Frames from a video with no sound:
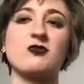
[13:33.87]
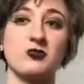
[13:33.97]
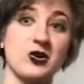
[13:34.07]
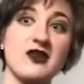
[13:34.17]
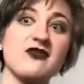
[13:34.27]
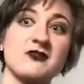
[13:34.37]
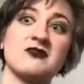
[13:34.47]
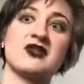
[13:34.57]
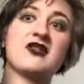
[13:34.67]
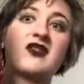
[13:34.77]
worth the
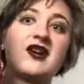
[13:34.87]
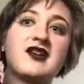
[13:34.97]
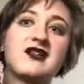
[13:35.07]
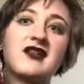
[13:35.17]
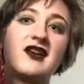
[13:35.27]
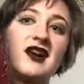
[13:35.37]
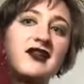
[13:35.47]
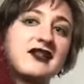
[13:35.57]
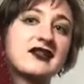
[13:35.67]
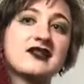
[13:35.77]
money that is
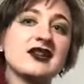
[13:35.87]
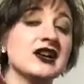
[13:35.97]
guys and